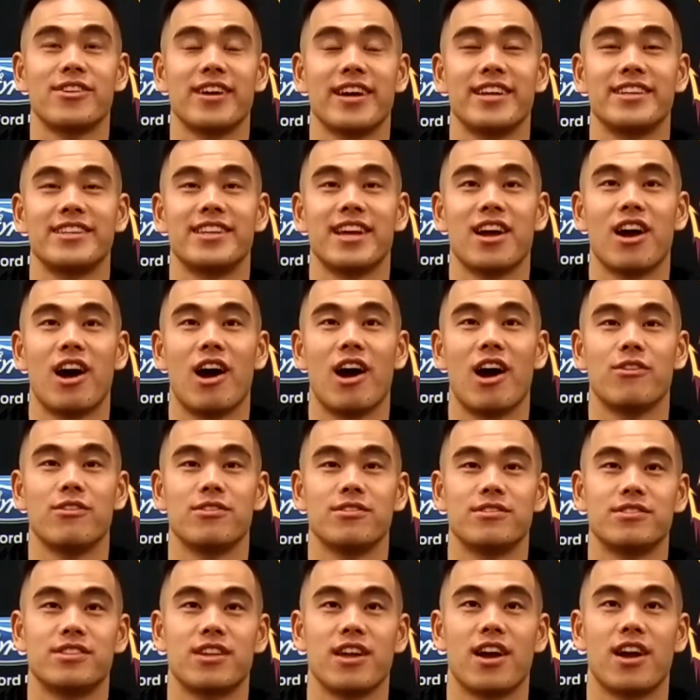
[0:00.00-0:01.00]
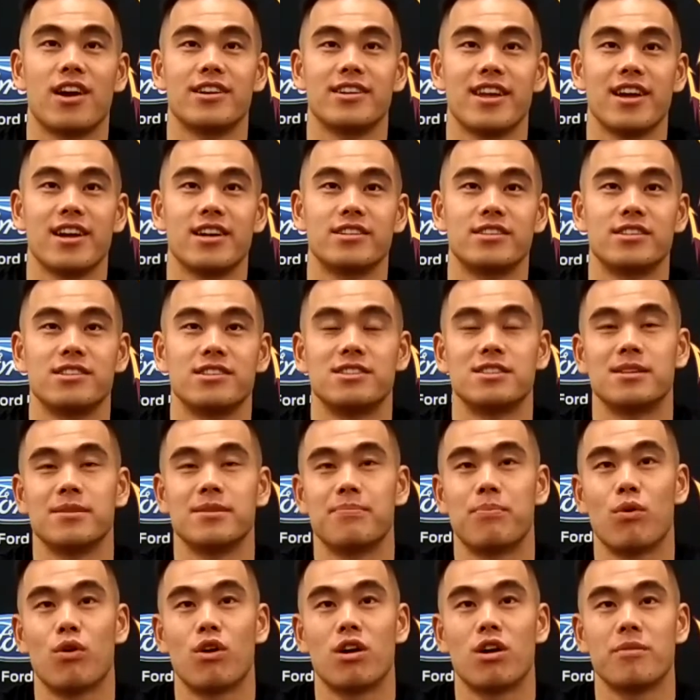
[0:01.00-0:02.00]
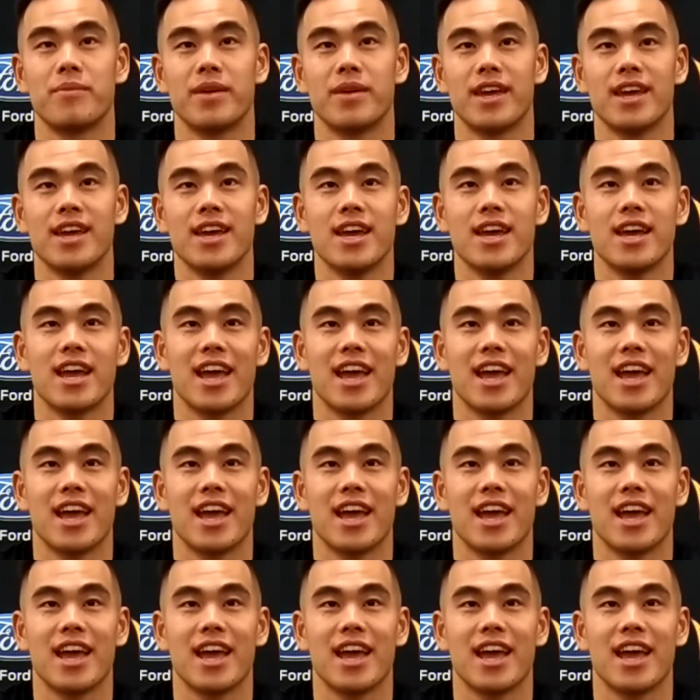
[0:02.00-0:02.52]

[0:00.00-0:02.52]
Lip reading: and they are there to support me.